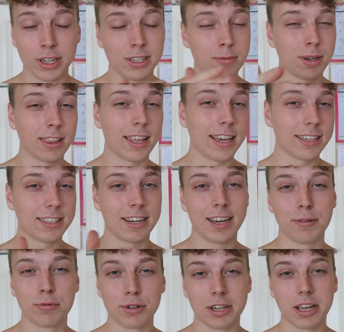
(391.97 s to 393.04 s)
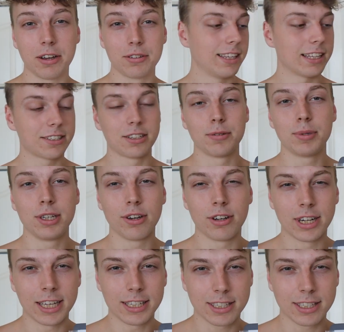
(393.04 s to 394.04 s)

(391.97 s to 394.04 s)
I did my legs and ab workout, that's gonna be on a